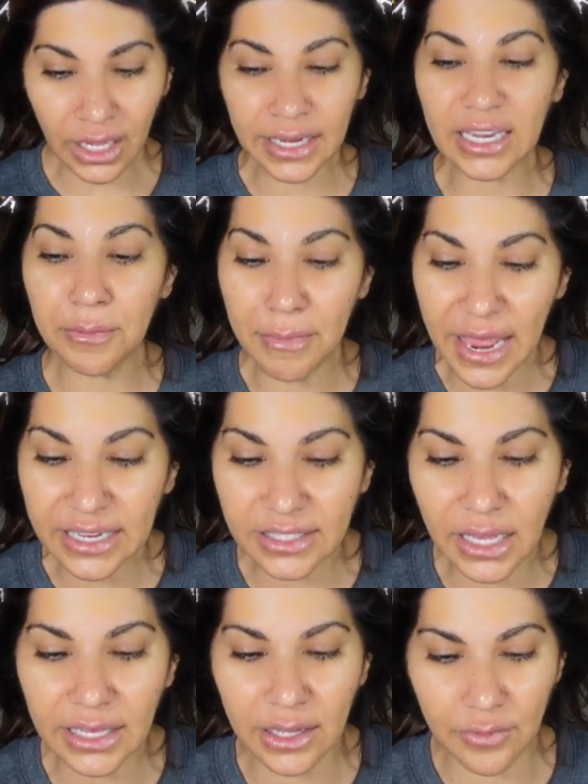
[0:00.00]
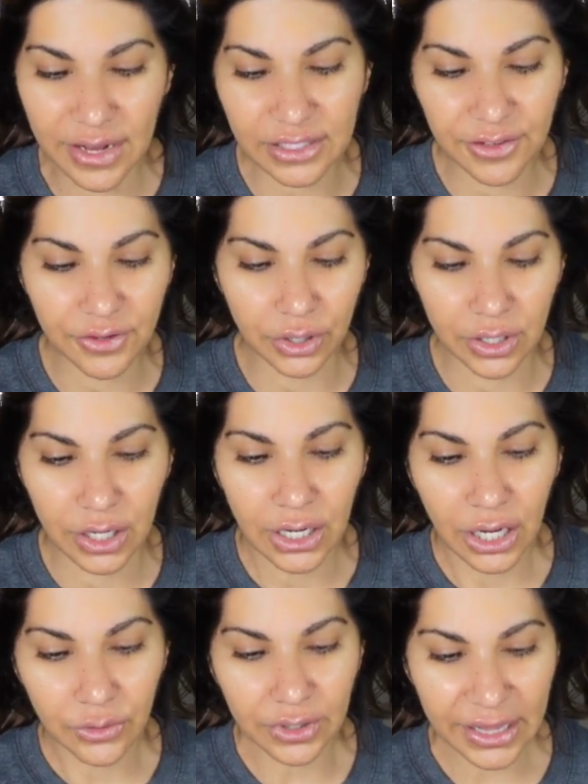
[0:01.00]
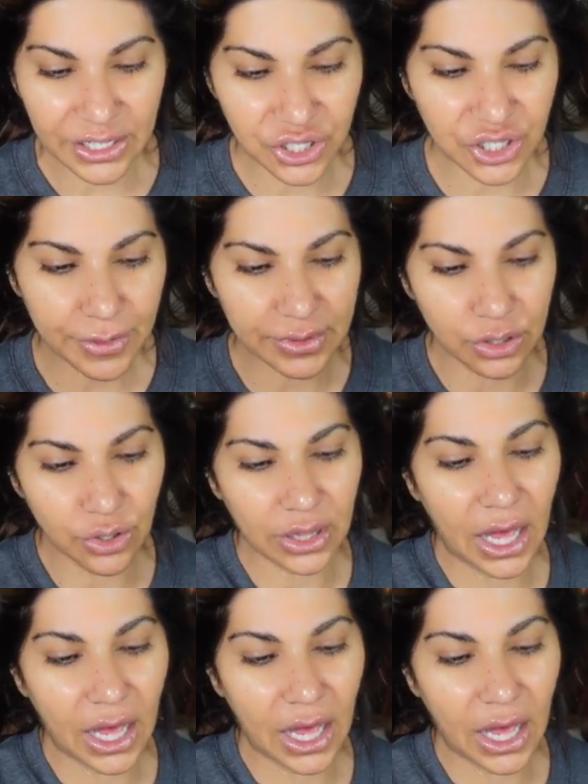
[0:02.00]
It makes like the rest of your relationships look